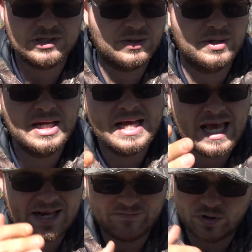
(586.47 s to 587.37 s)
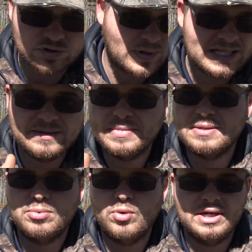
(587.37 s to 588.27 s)
So it falls right in the
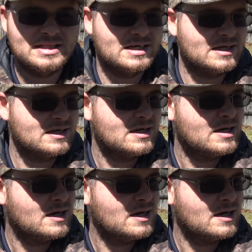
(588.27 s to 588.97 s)
midpoint there.